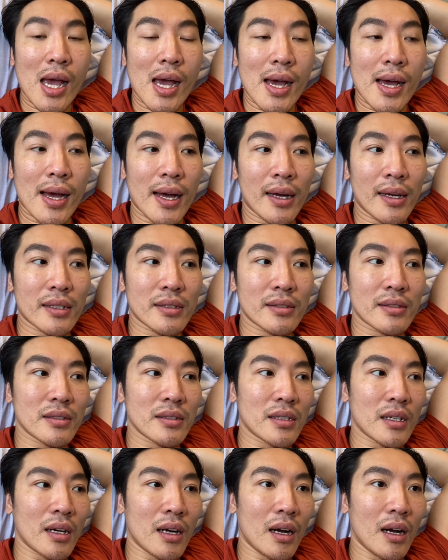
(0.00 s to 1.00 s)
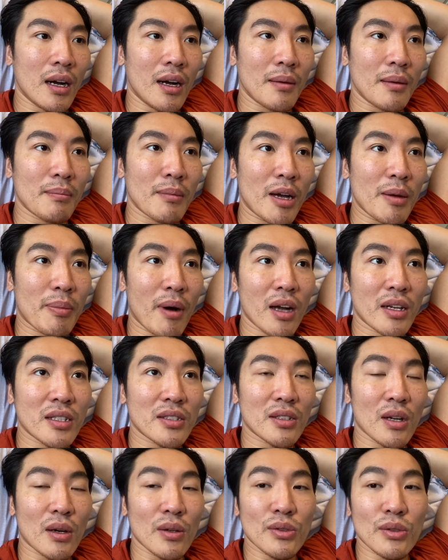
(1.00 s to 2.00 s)
and my
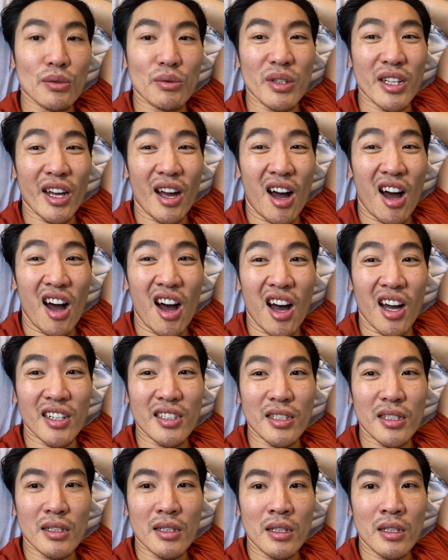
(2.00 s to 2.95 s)
body's also really hot,